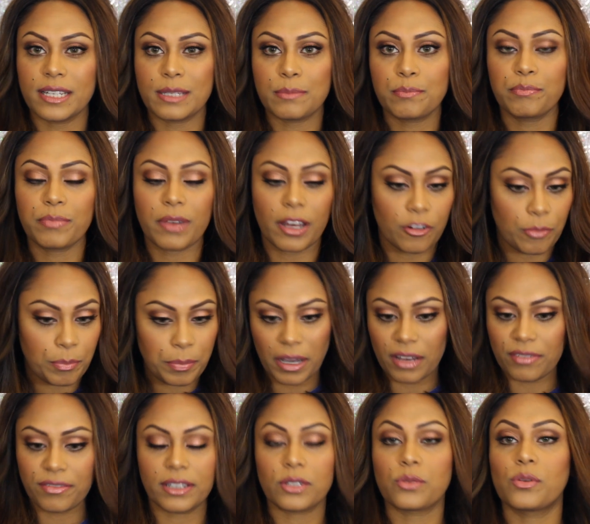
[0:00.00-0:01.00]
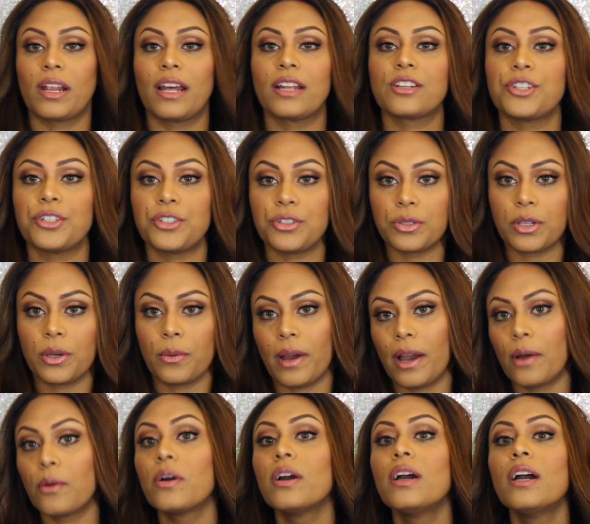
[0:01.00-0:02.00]
this kind of perfect when I actually do go
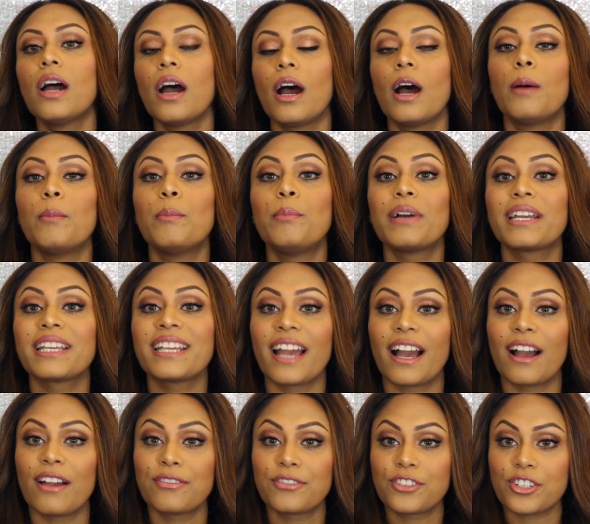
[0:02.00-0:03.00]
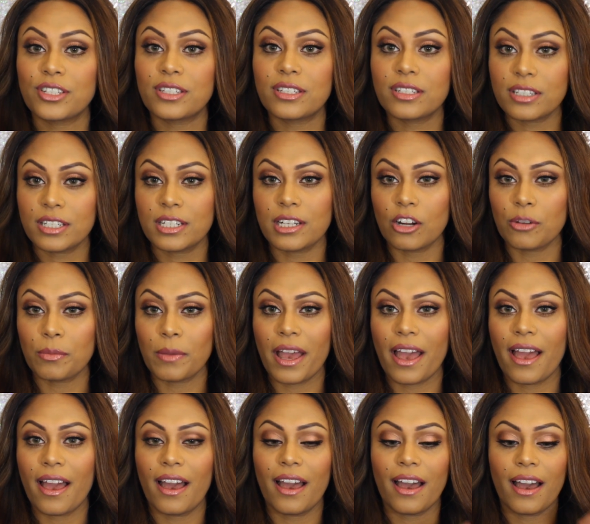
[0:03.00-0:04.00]
out, but yeah, I've just styled my
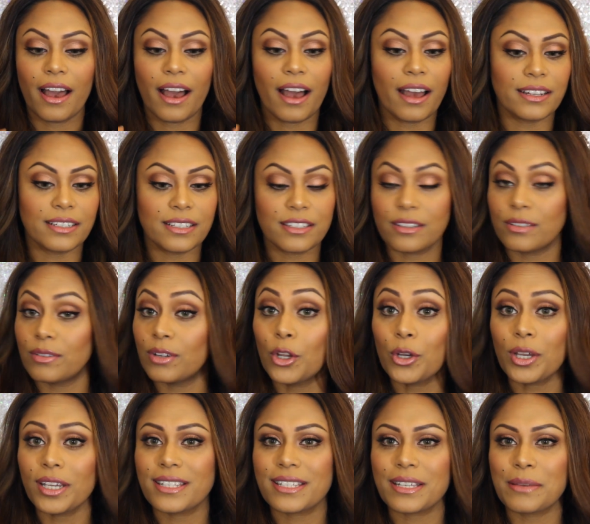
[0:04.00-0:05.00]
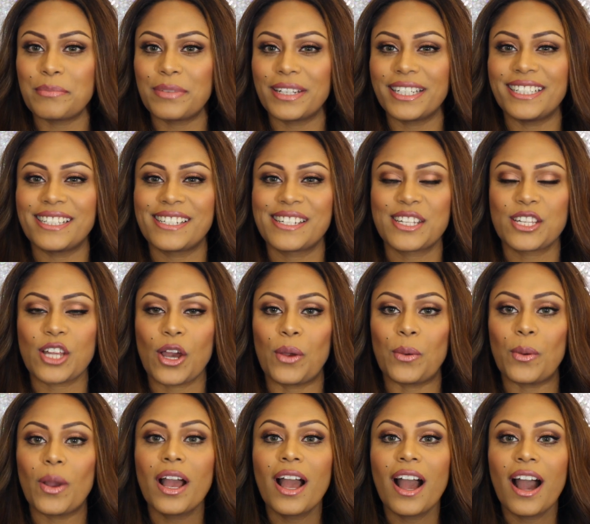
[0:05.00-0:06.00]
hair and the look is complete.
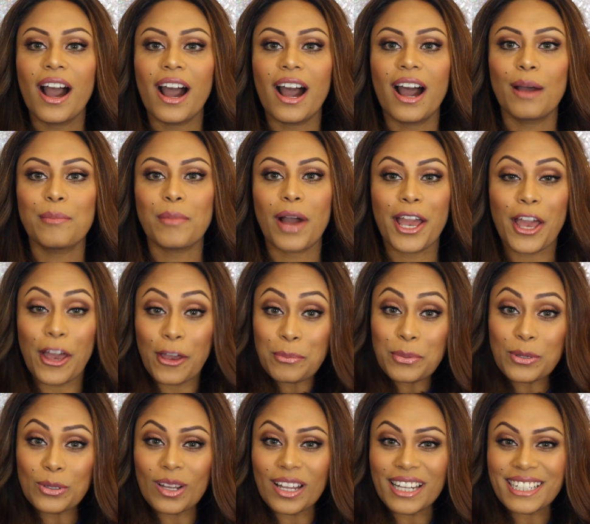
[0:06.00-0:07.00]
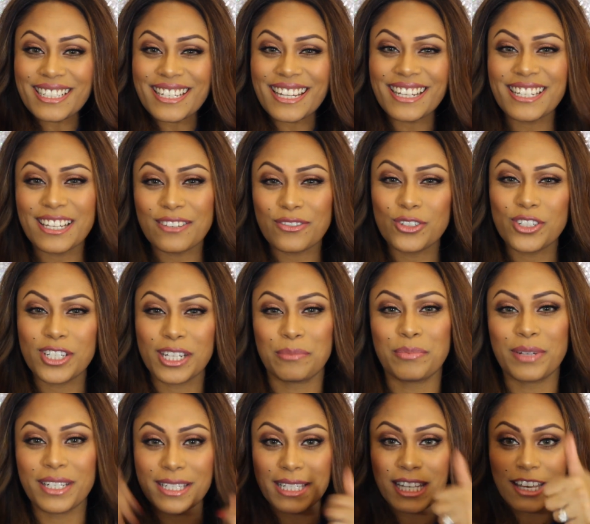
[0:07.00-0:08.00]
So I hope you liked it. If you
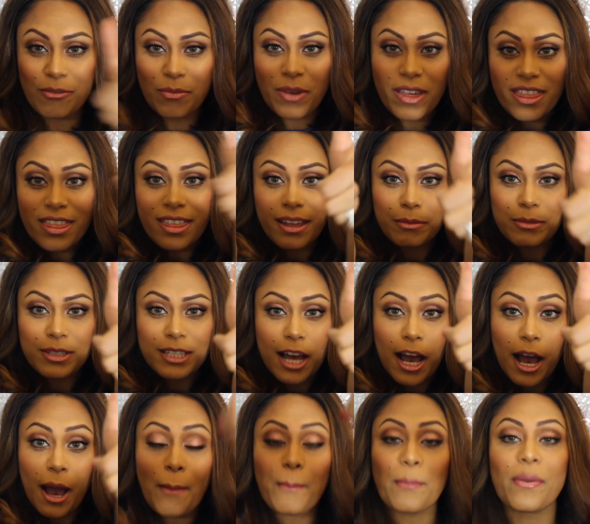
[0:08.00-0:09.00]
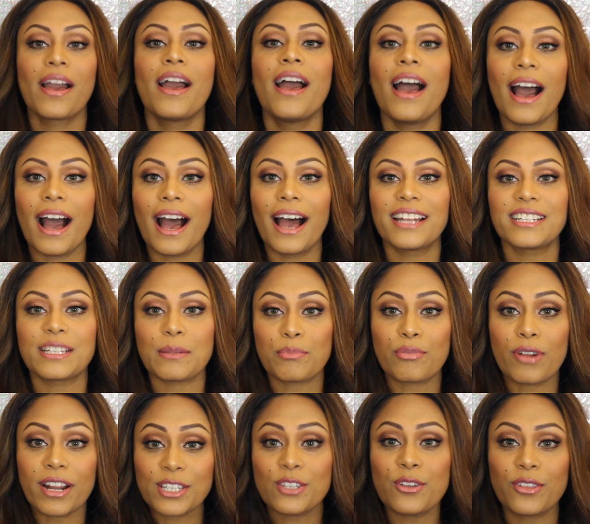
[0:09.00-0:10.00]
did, please give me a thumbs up and
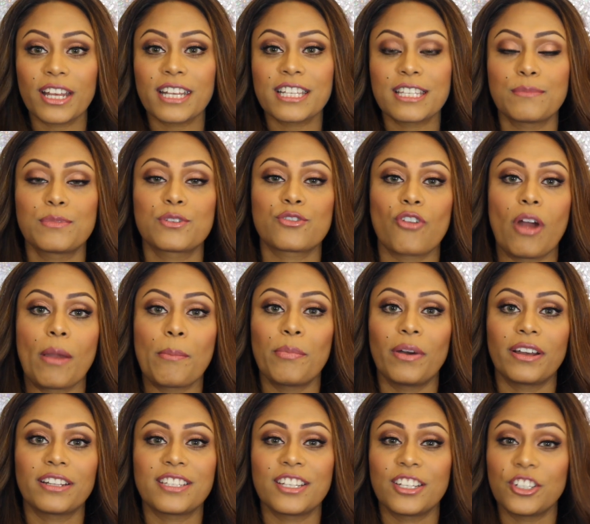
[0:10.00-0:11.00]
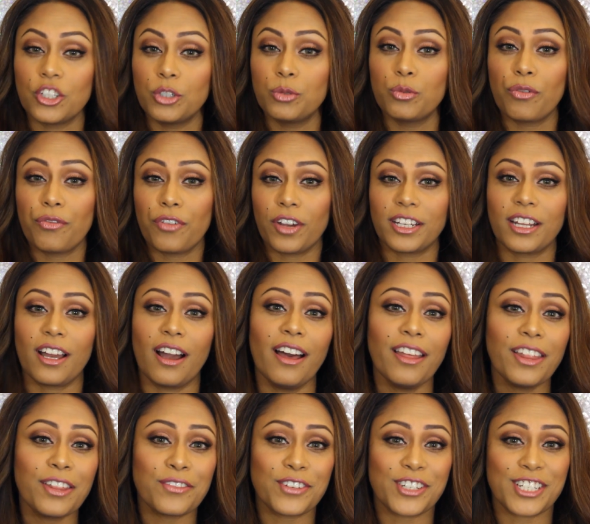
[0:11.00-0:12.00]
press on that subscribe button. You will find
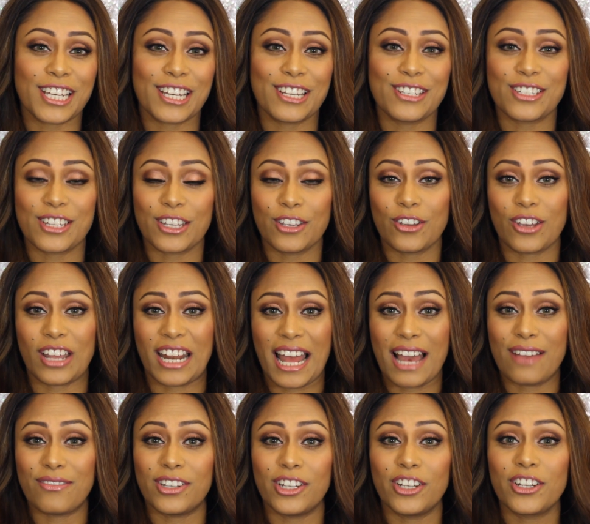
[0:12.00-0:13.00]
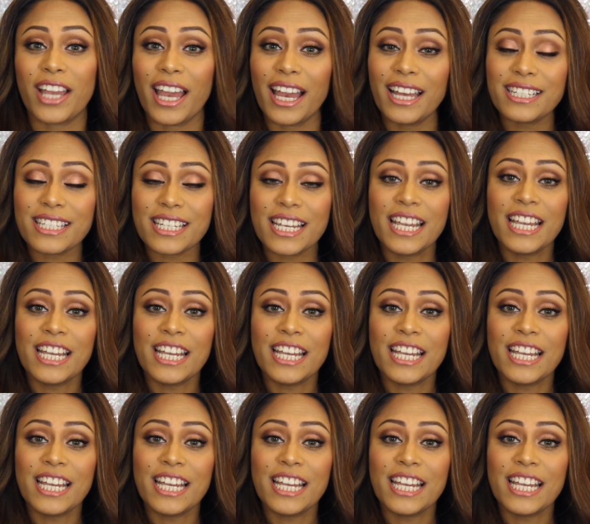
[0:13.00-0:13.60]
other videos that you can have a look at,